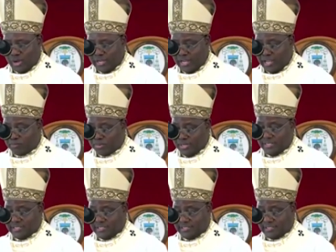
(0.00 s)
a
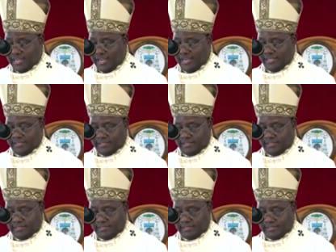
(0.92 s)
priest's
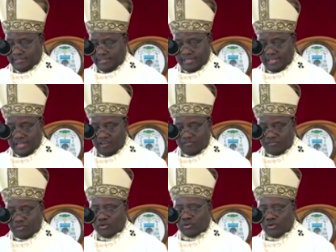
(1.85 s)
eyes are
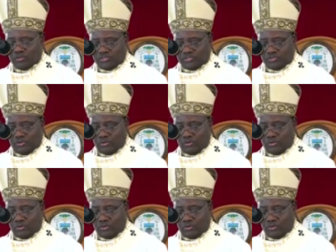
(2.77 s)
focused